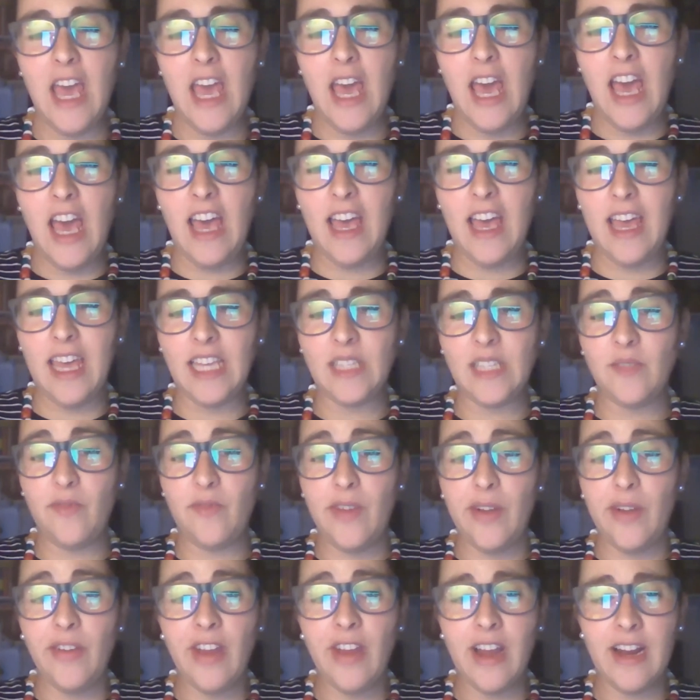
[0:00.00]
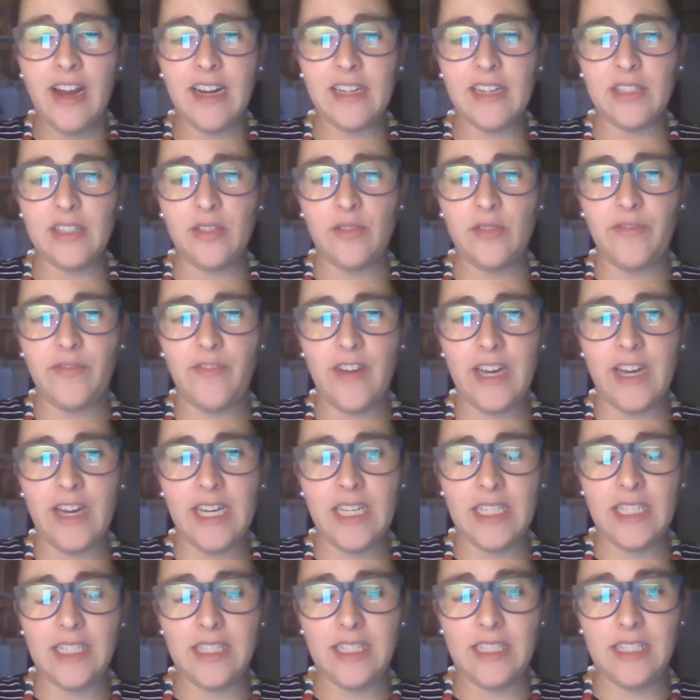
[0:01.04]
it's very hard to
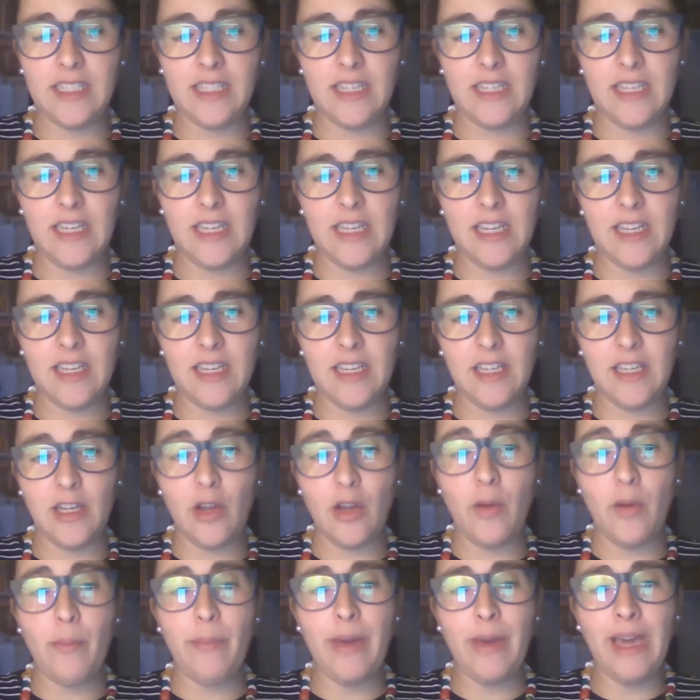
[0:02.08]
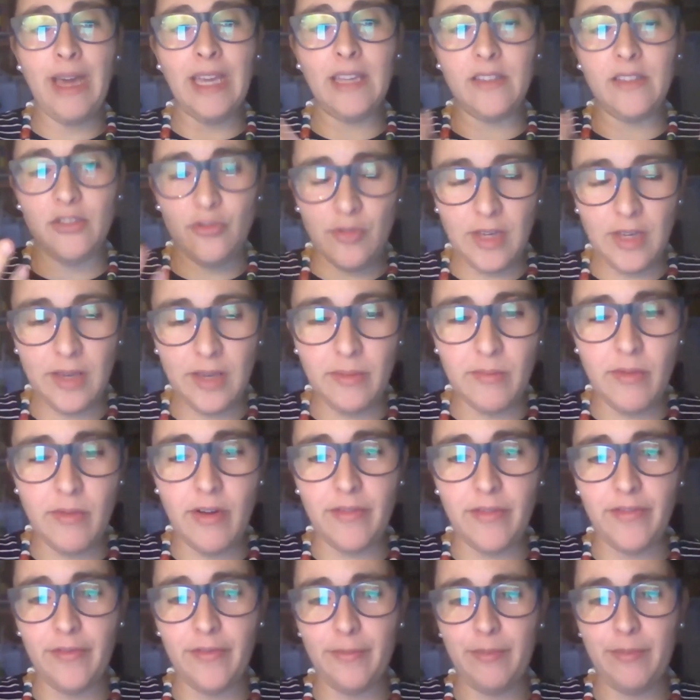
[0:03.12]
find, you know, my dream
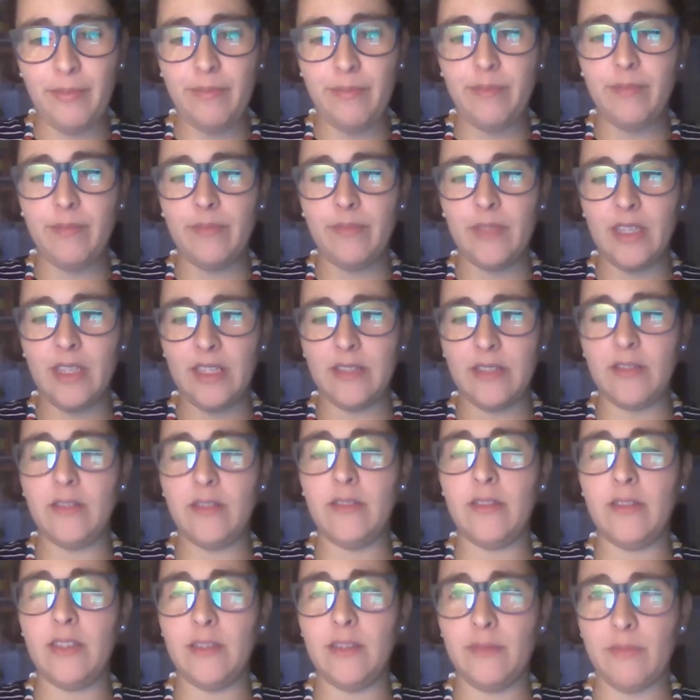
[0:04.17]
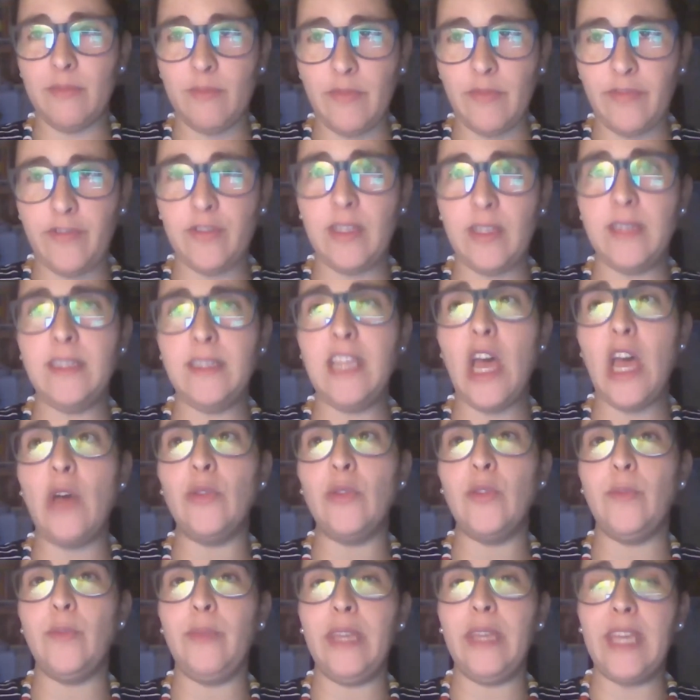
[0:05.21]
of the
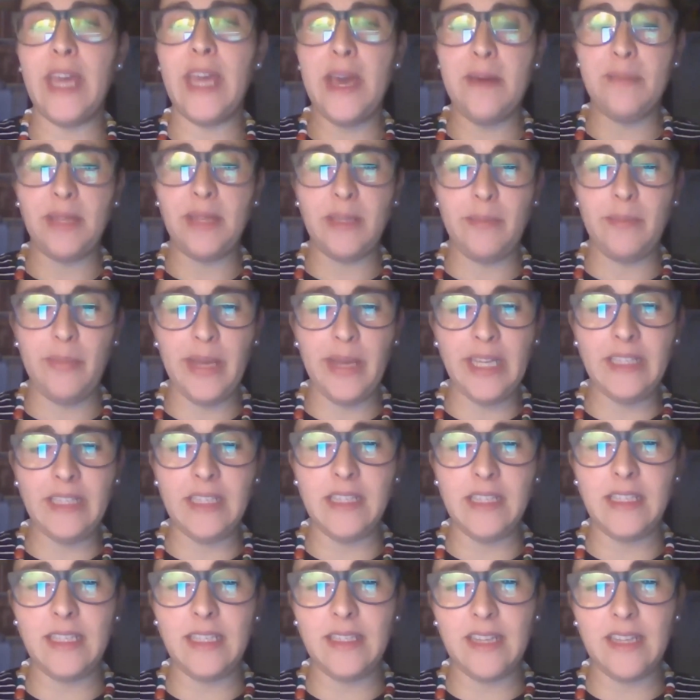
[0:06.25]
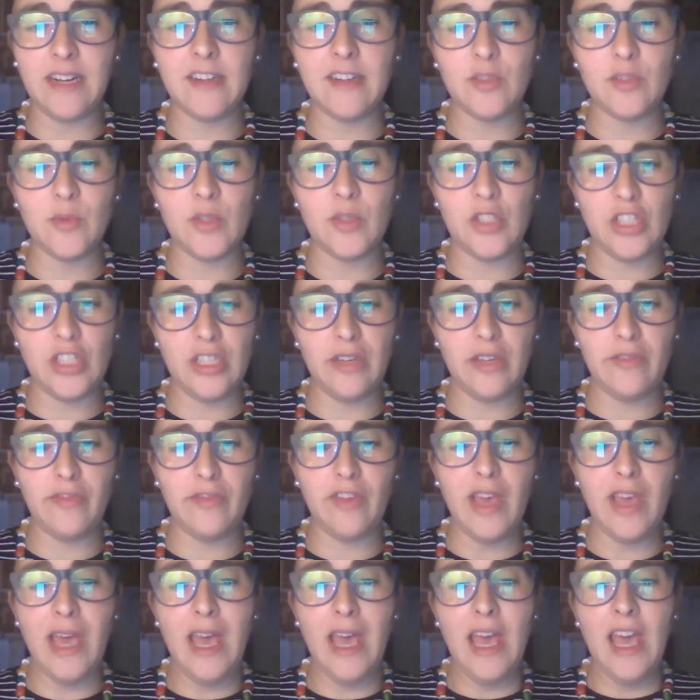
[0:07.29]
Fundação to become independent is hard to achieve.
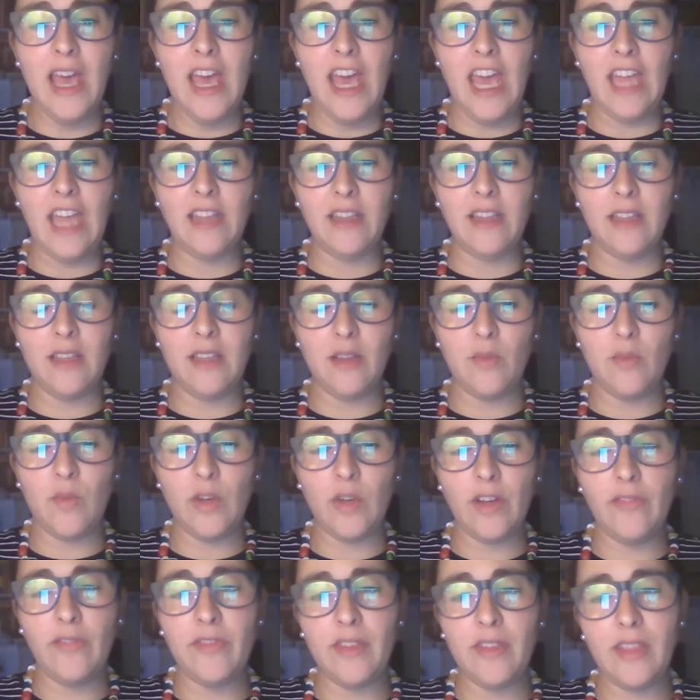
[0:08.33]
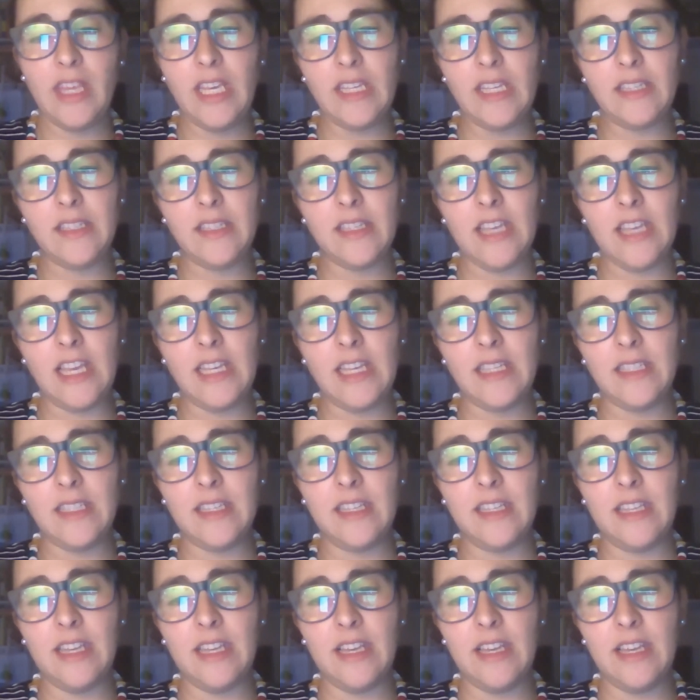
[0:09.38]
And one of the things is
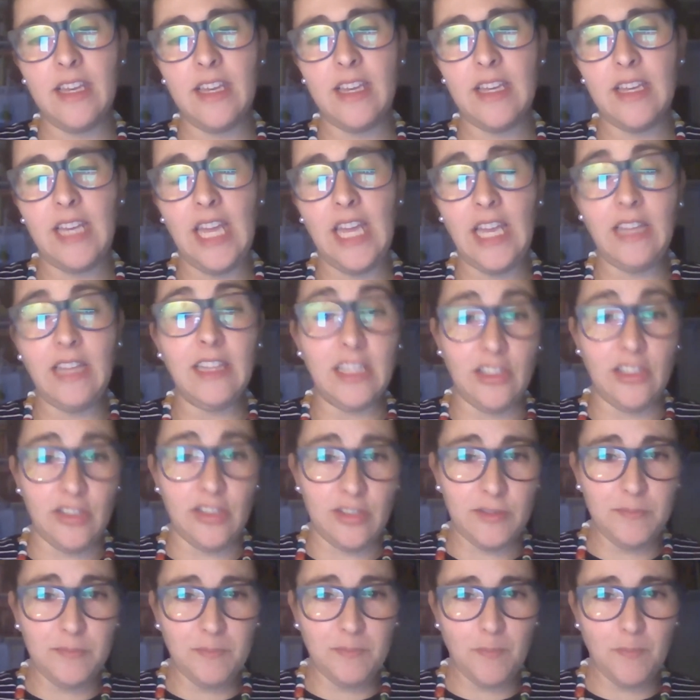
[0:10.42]
the English,